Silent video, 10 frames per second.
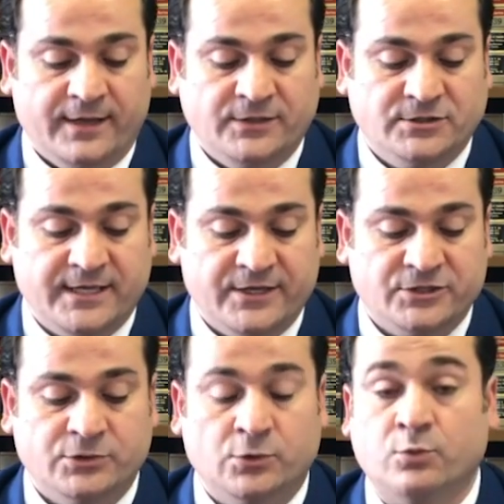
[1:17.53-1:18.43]

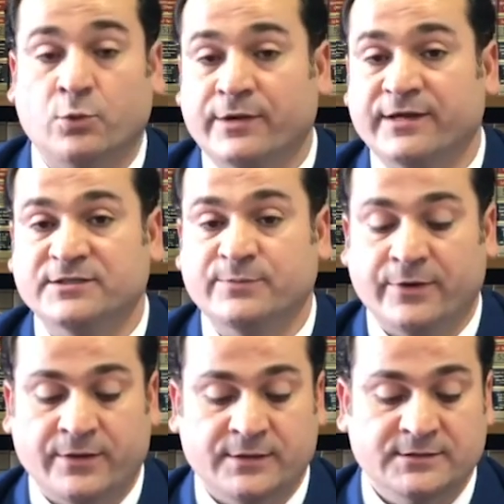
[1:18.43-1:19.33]
education or work
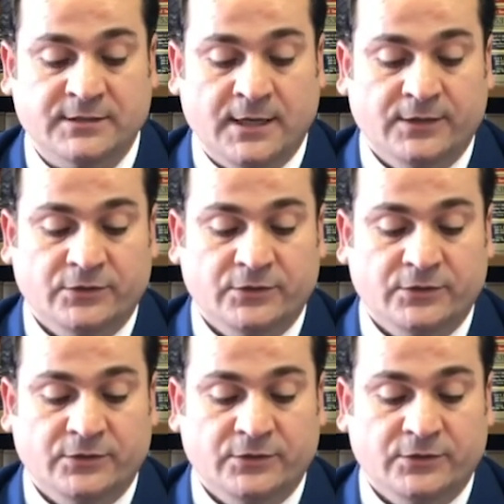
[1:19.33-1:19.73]
experience